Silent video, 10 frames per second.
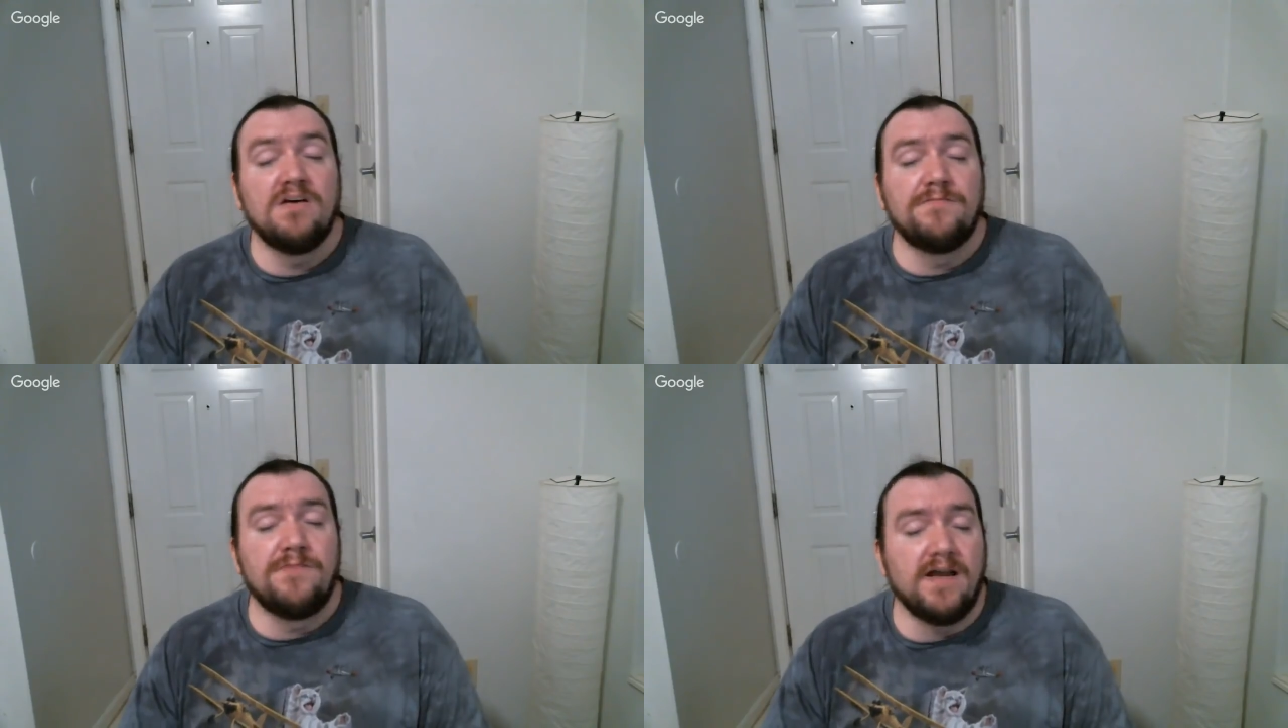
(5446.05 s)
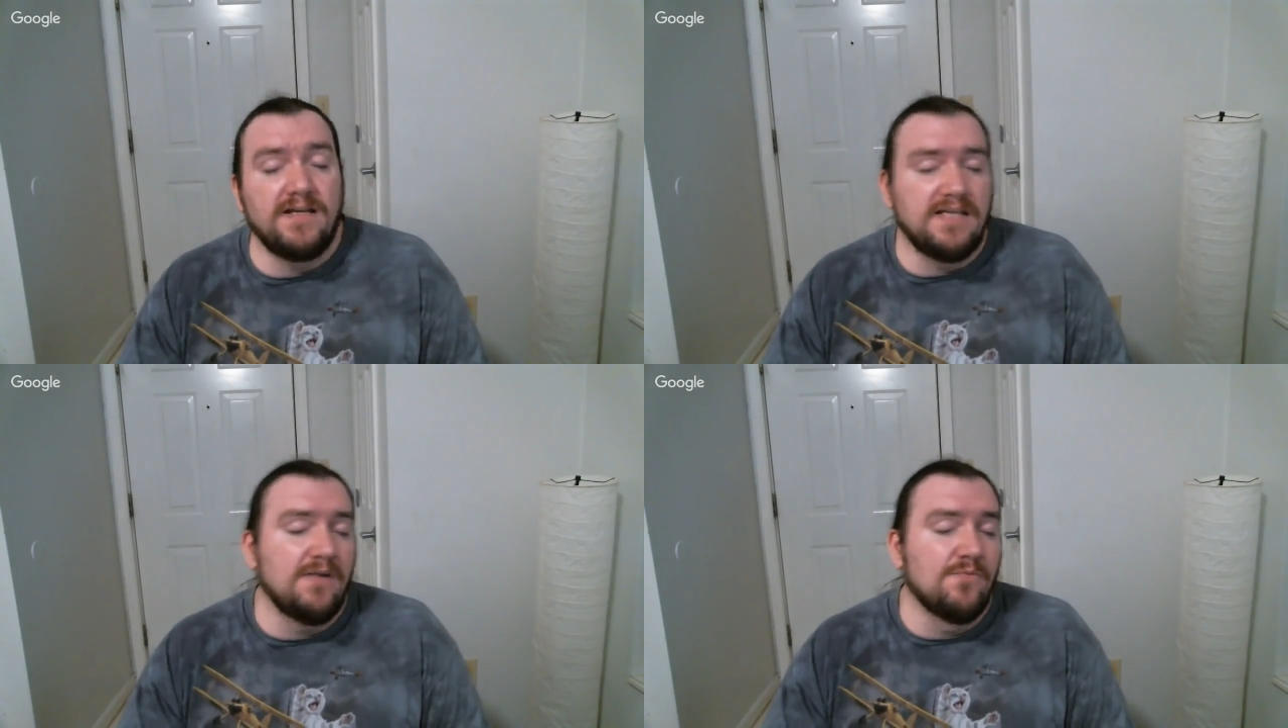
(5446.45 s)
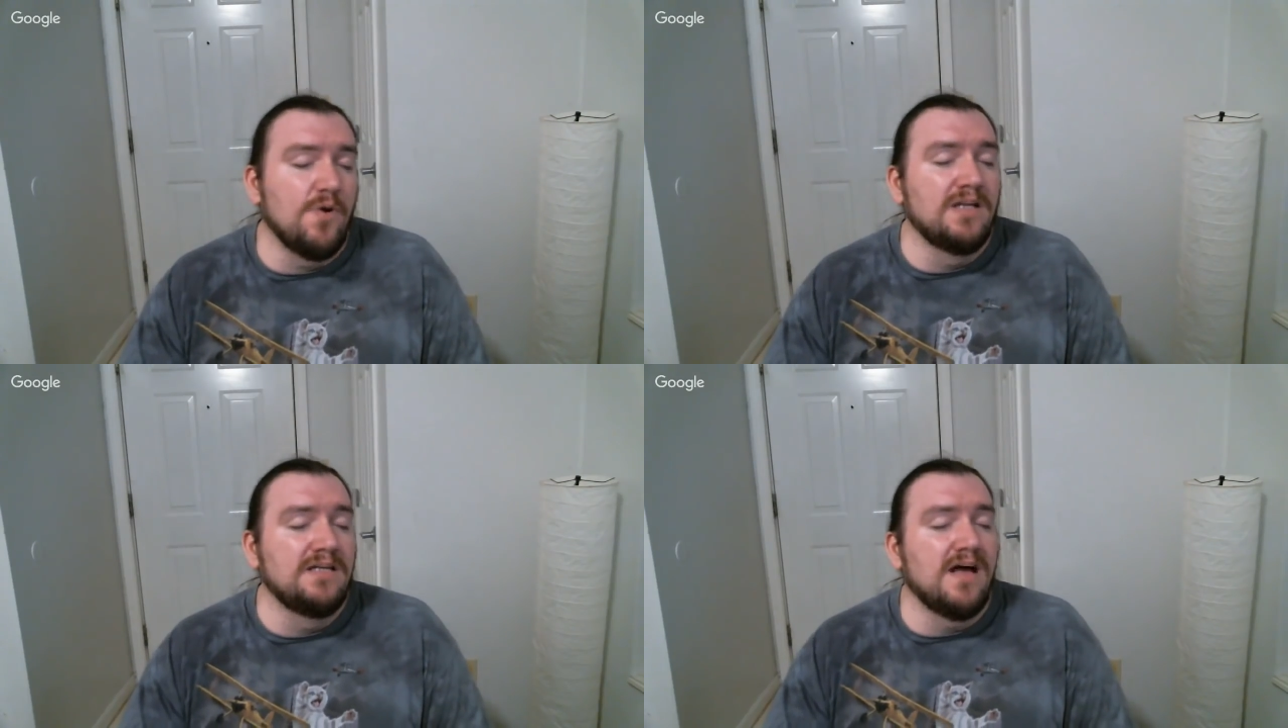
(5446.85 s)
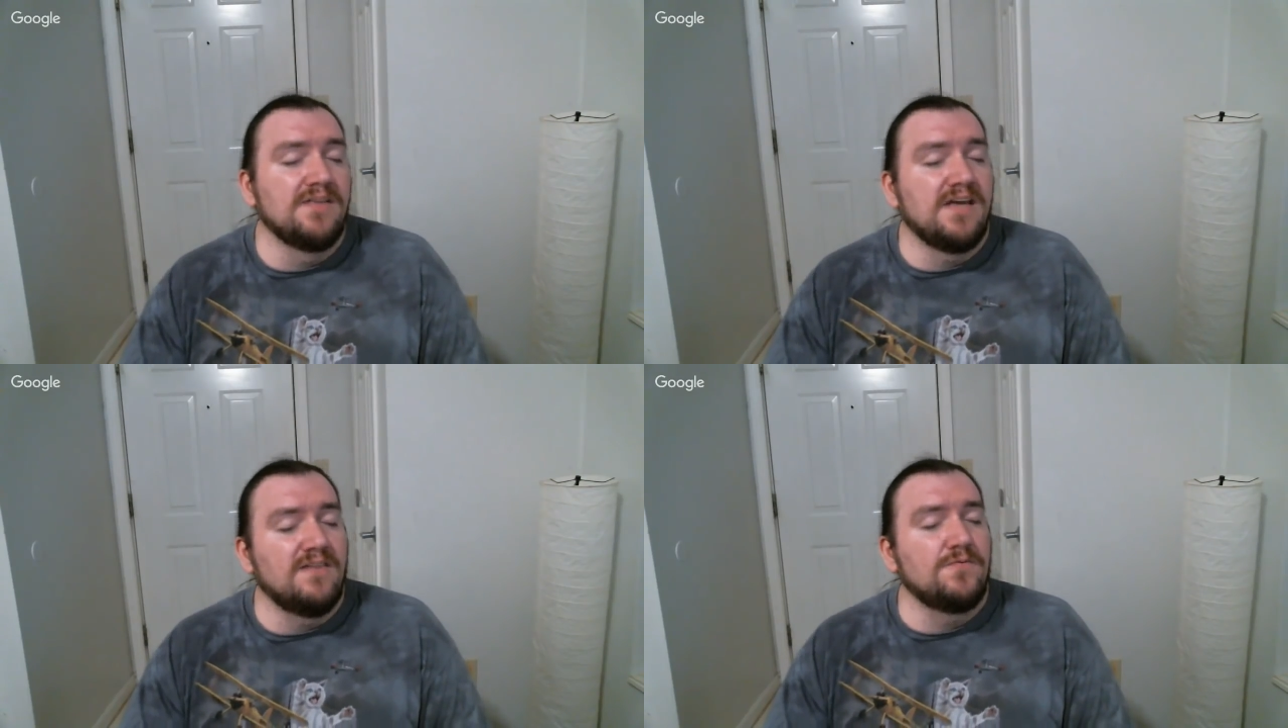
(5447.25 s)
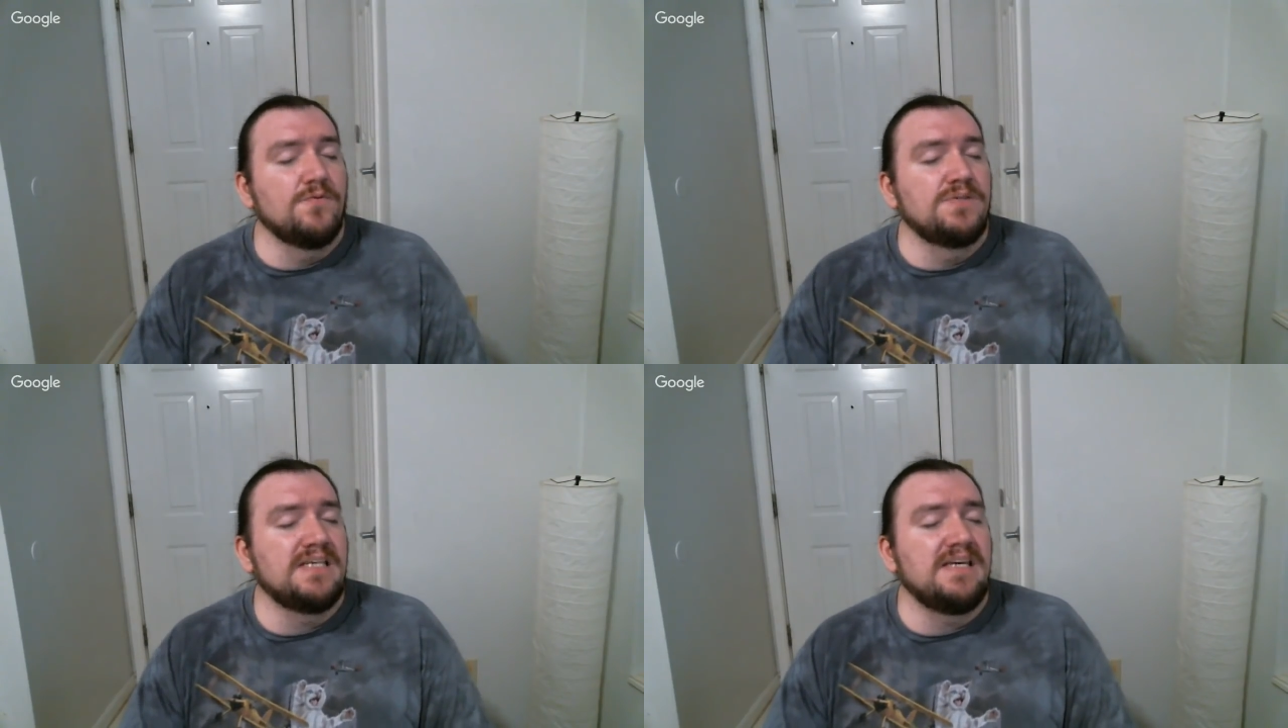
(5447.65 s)
fighting one another, if
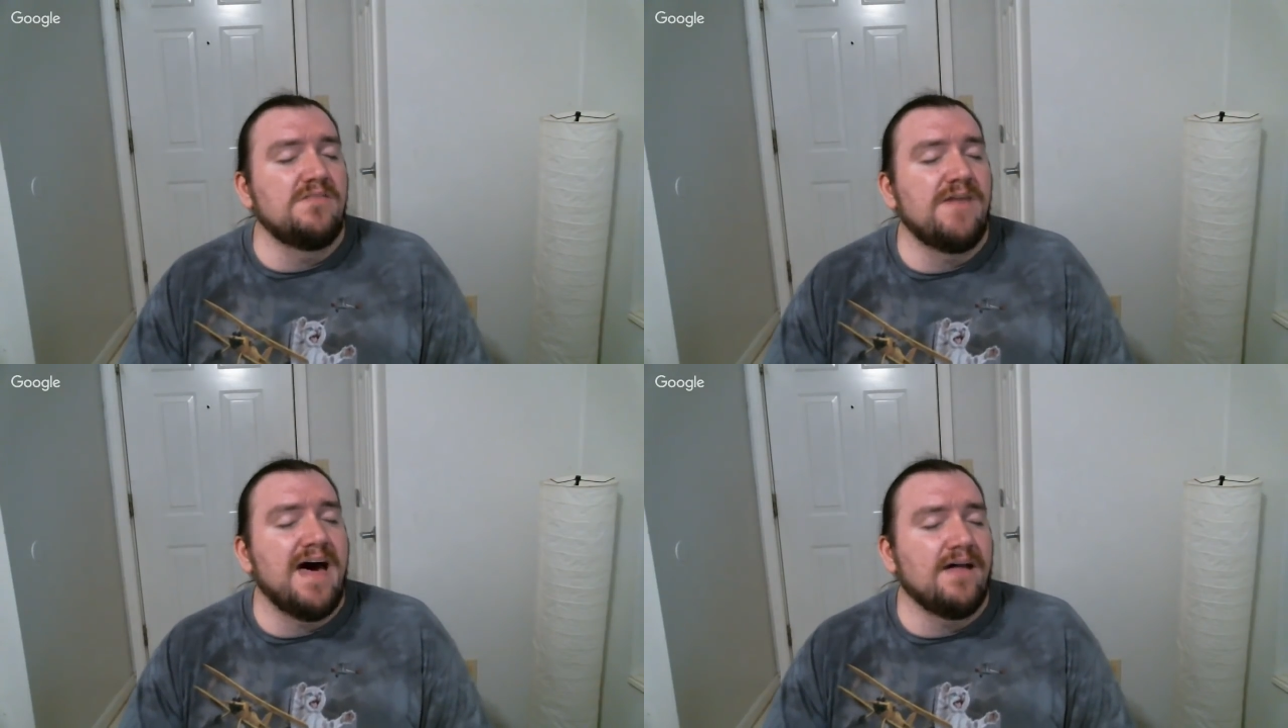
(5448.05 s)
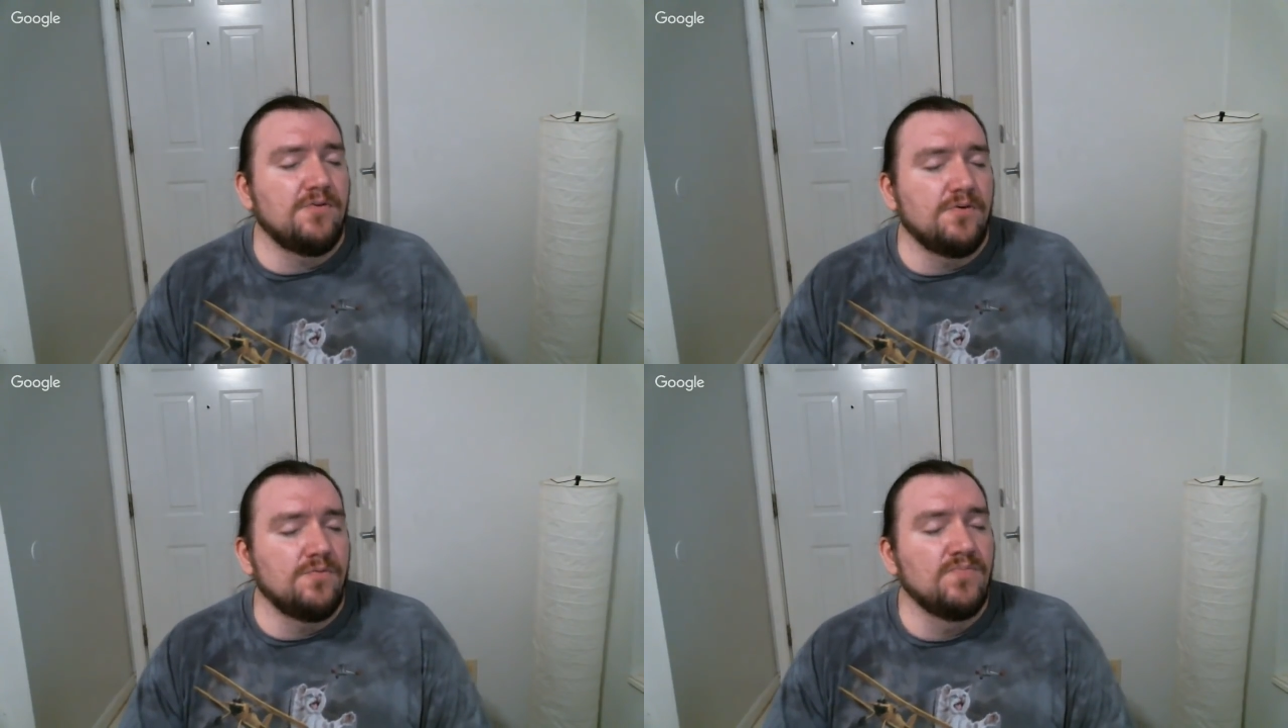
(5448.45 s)
you see the value